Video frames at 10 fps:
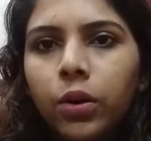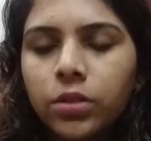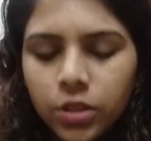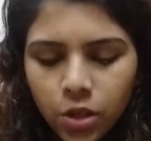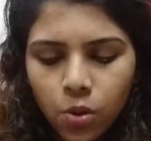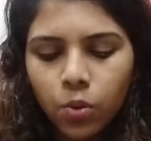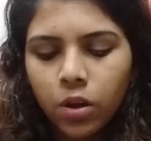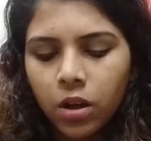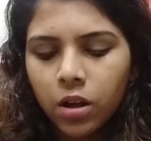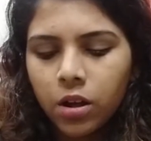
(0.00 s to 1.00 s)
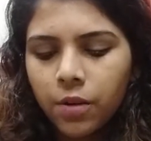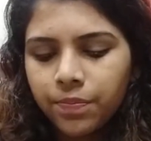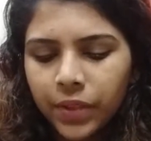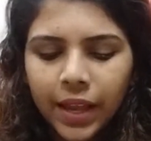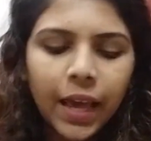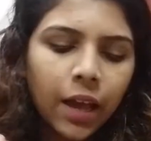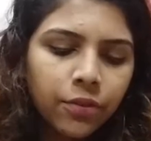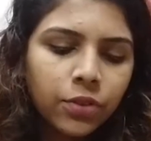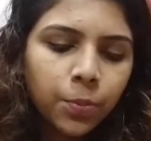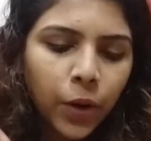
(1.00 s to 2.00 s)
So I'll
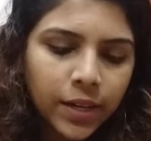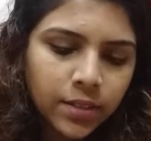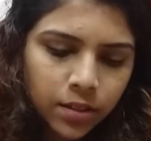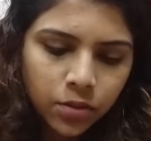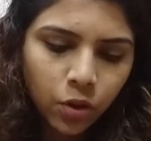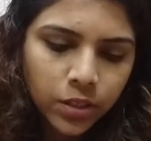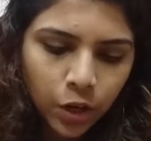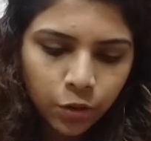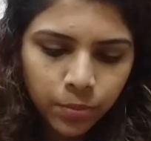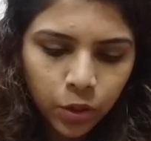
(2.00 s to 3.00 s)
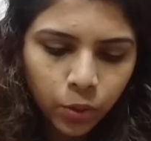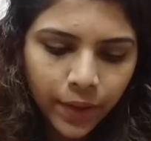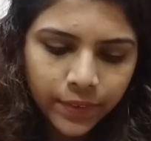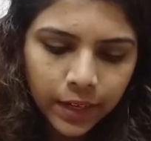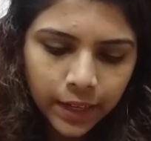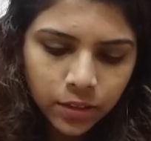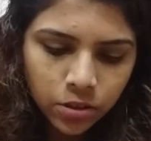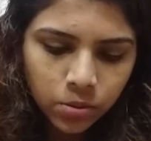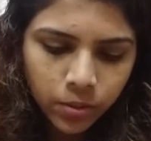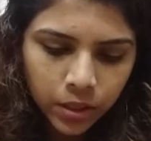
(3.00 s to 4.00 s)
have the prices all down below and the links
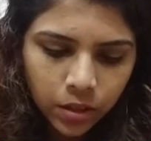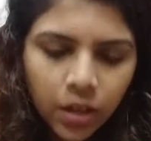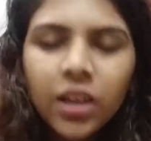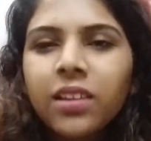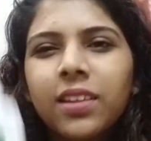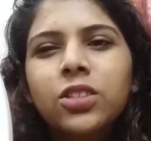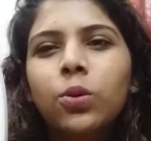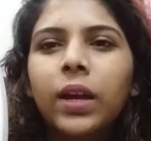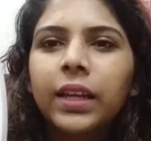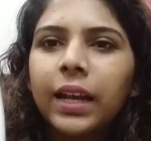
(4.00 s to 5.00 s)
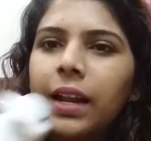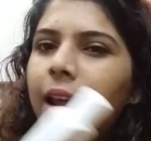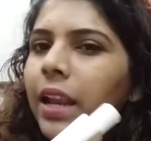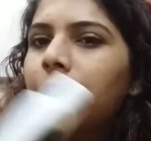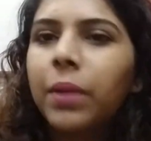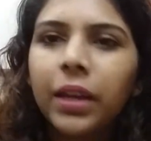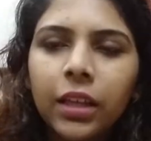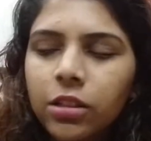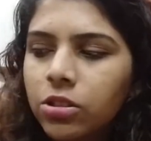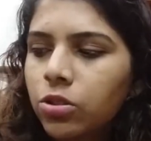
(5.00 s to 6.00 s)
to it. This you can get at any
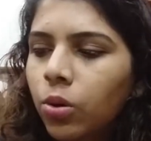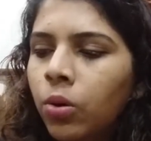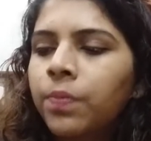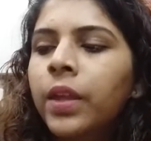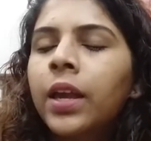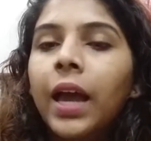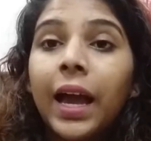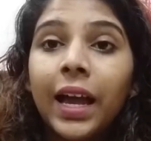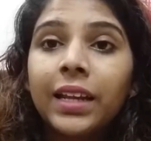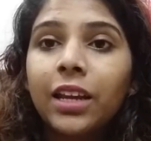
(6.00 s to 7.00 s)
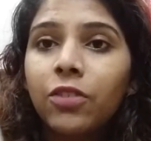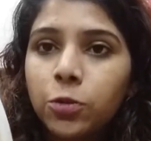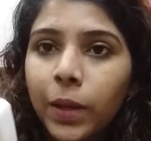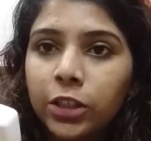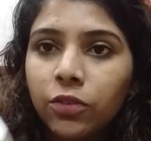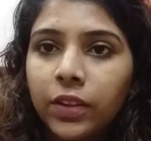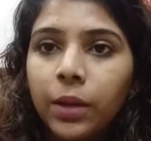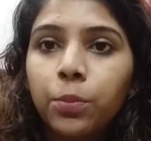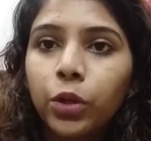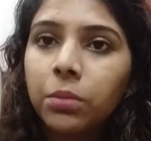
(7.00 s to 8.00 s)
medical store, and irrespective whether
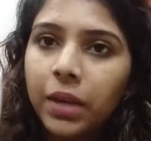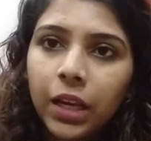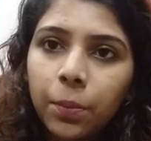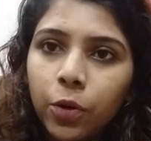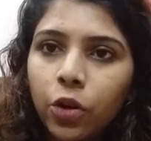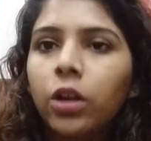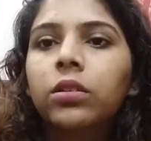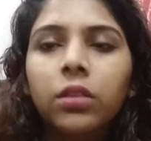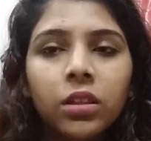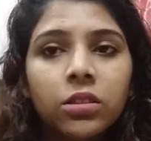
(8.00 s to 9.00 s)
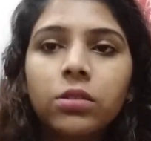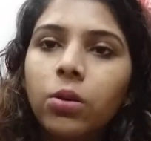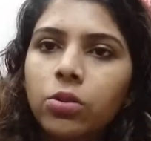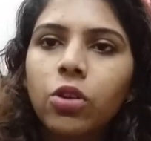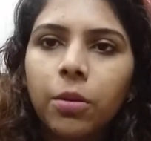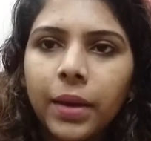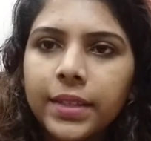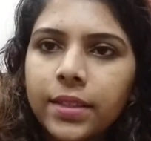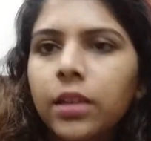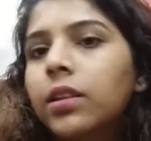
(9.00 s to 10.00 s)
I'm putting makeup or not, this goes on my
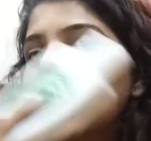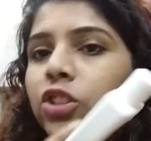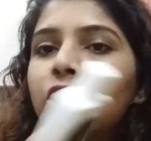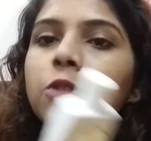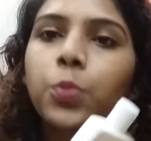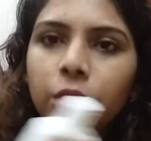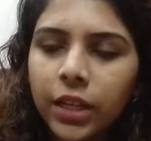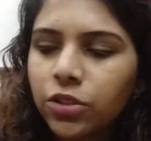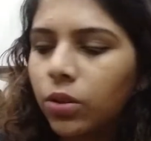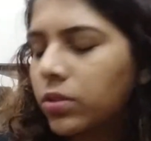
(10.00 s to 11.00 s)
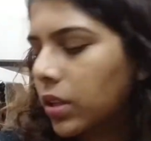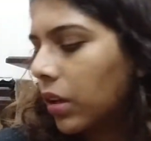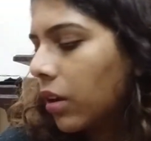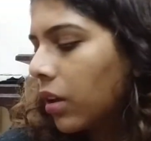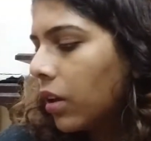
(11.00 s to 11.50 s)
skin. It just protects your skin.